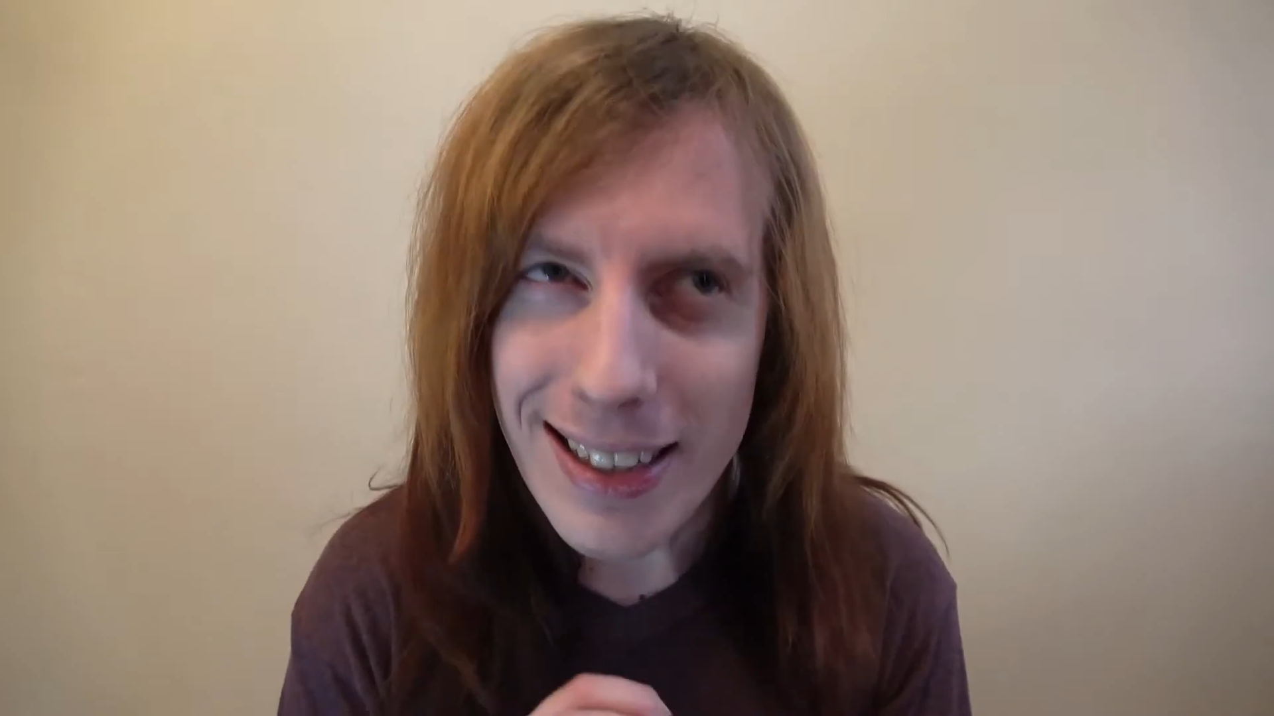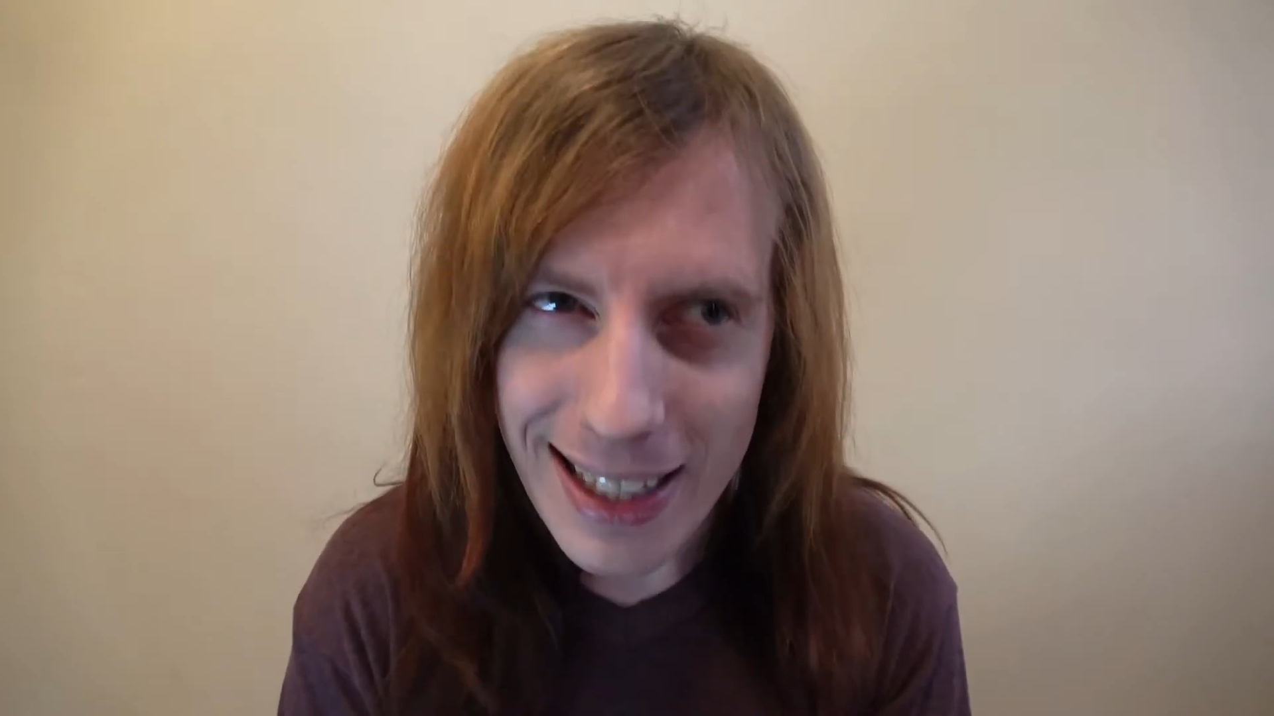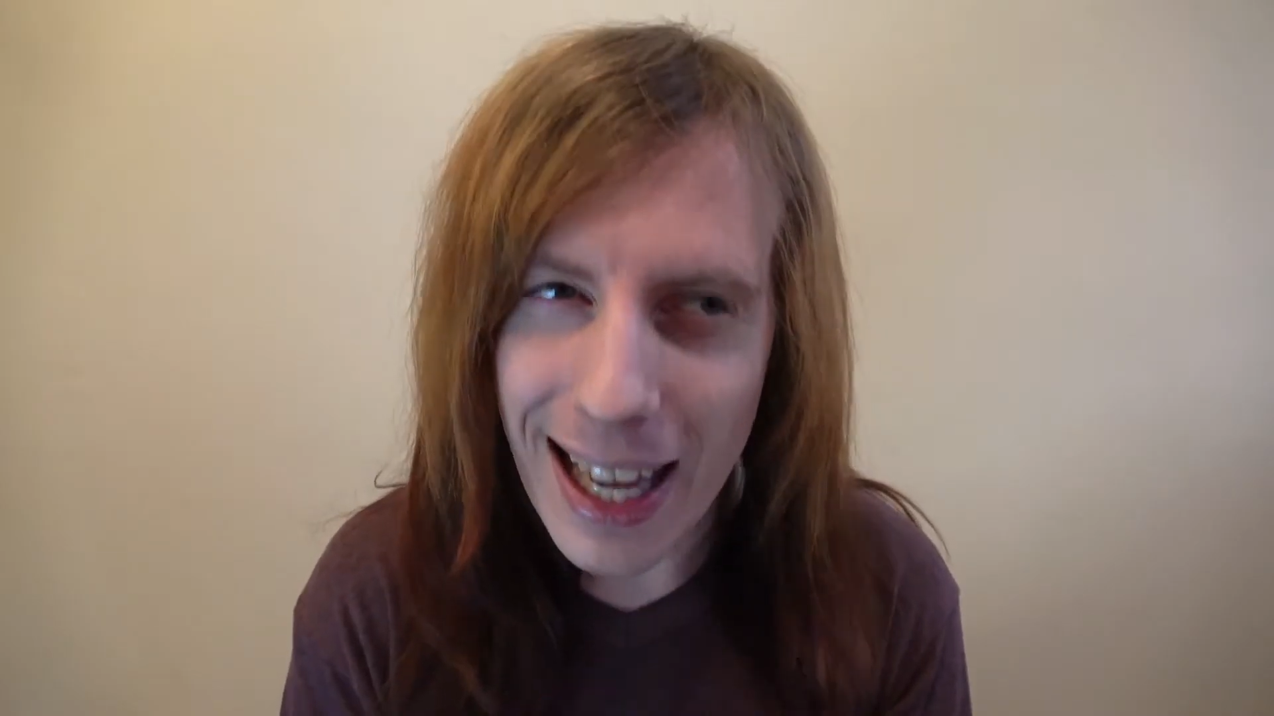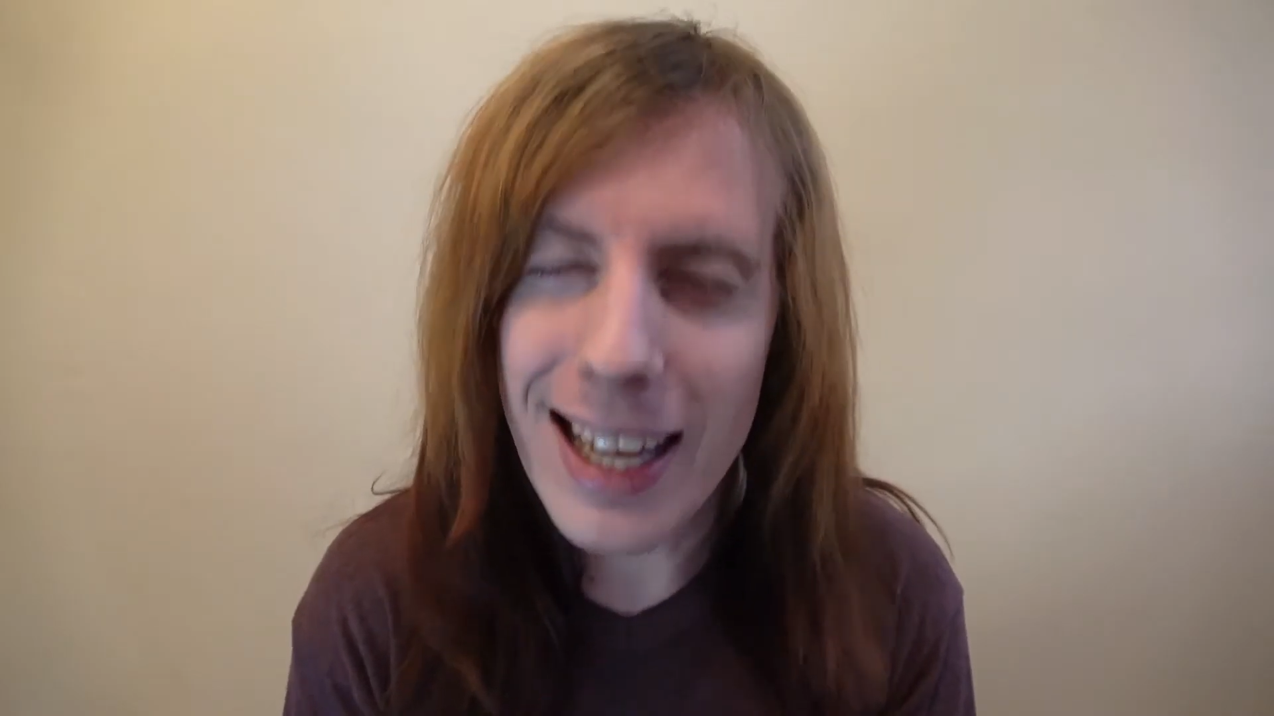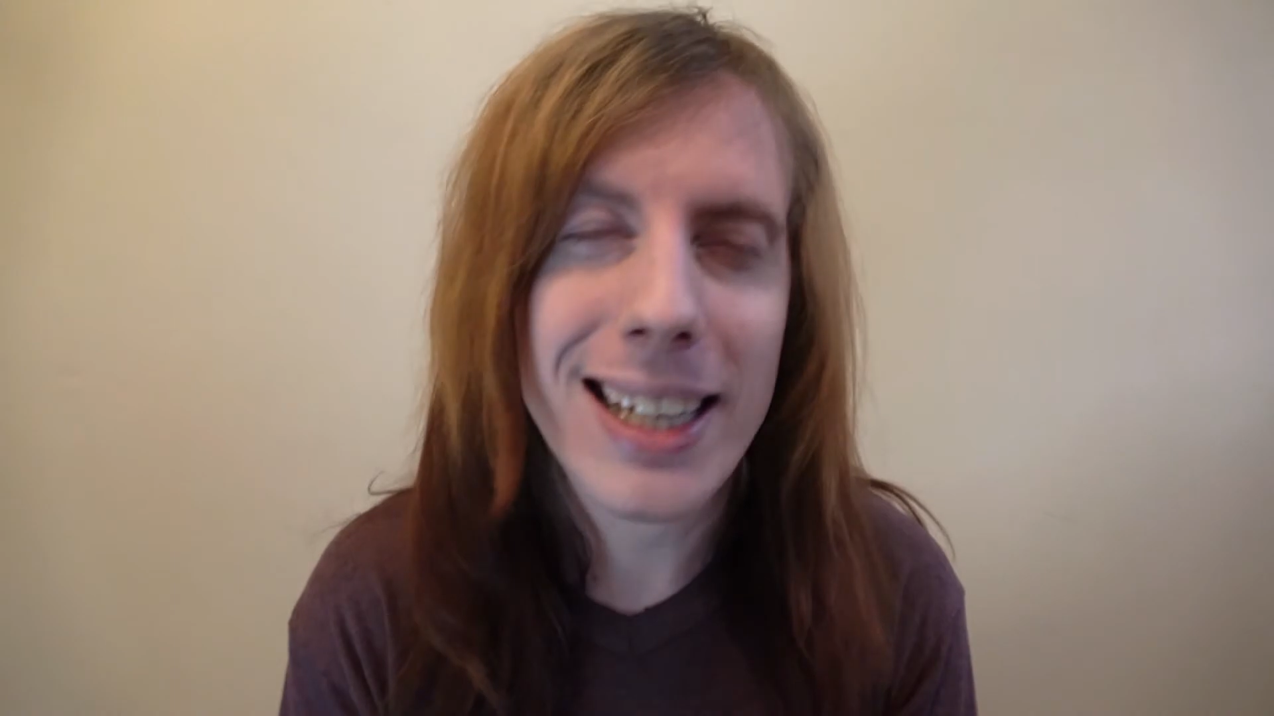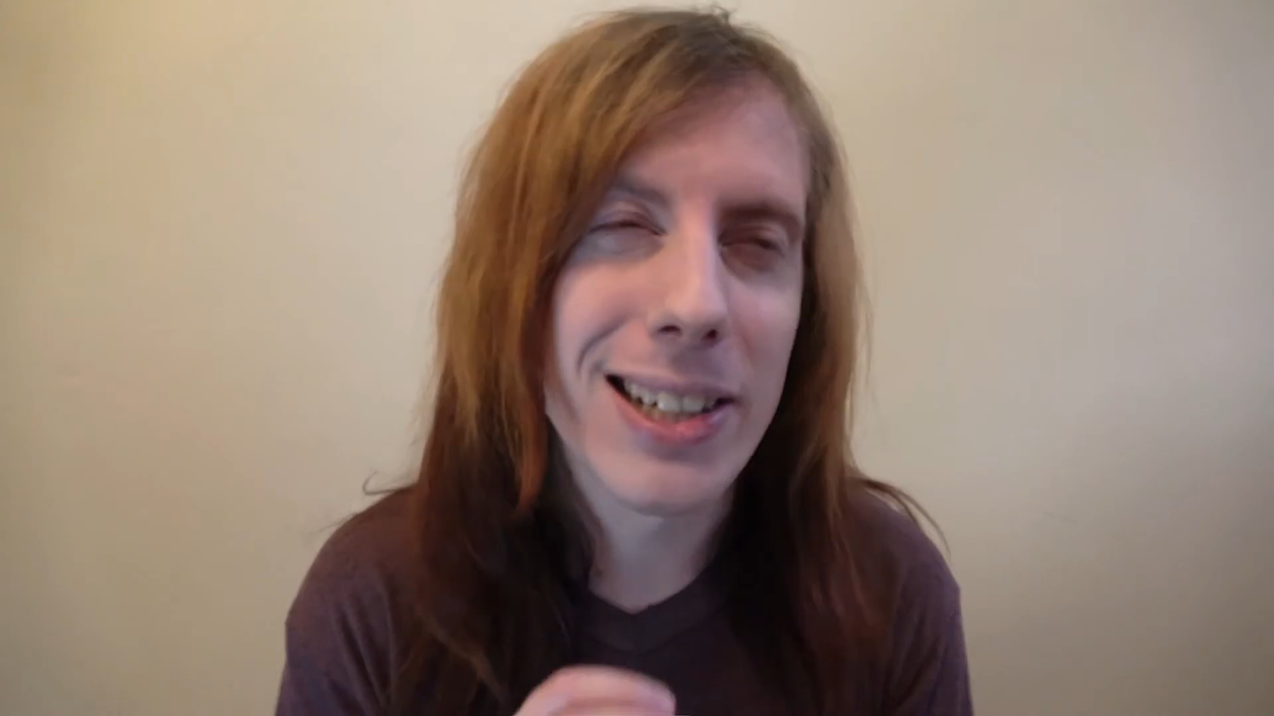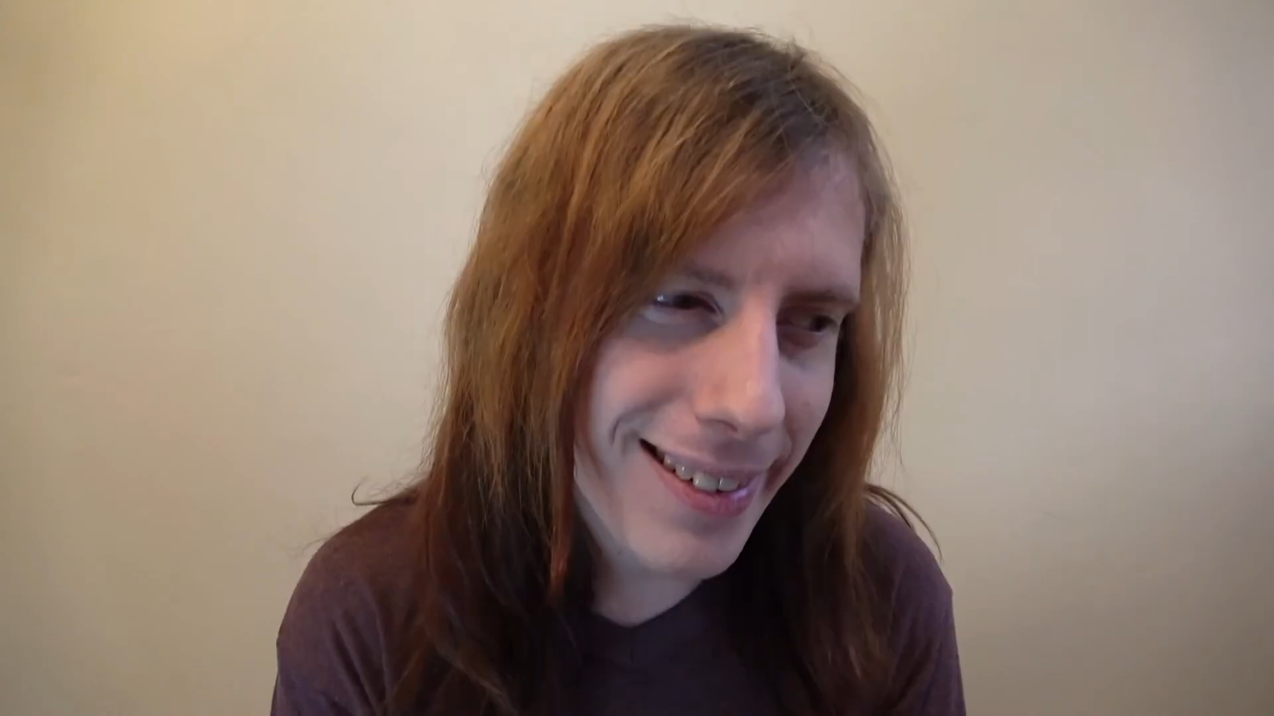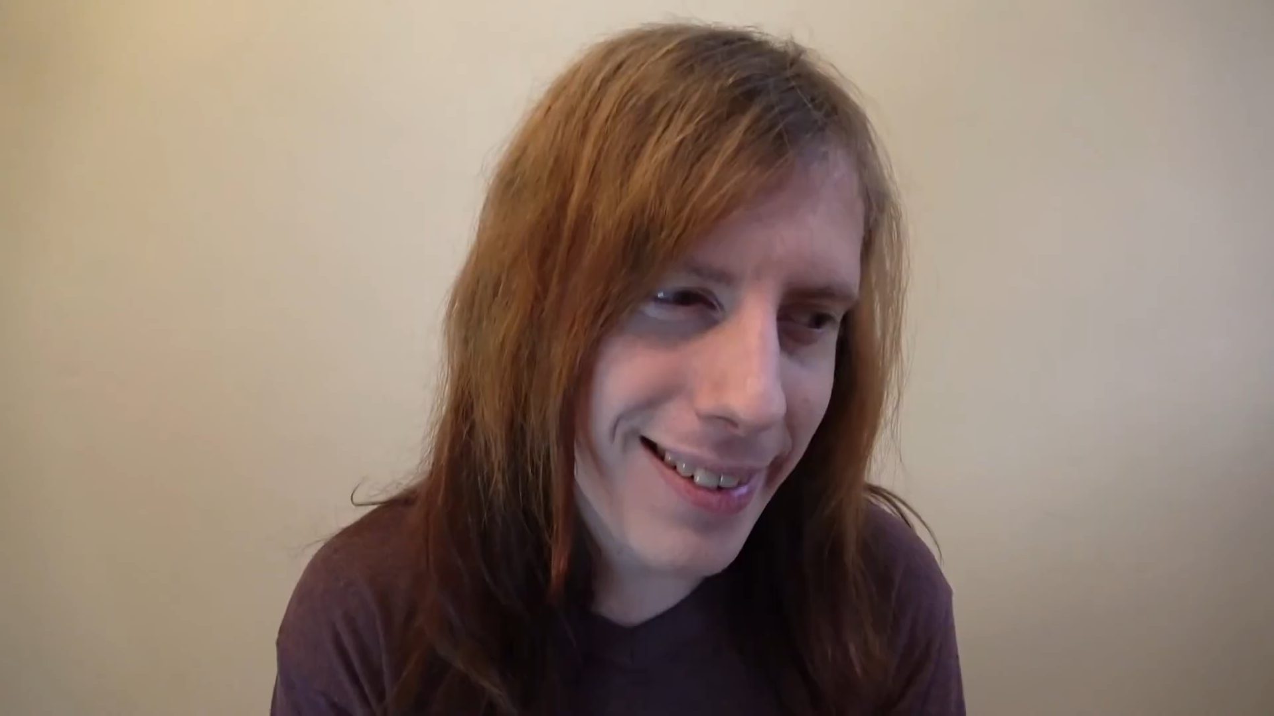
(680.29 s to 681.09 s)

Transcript: gaining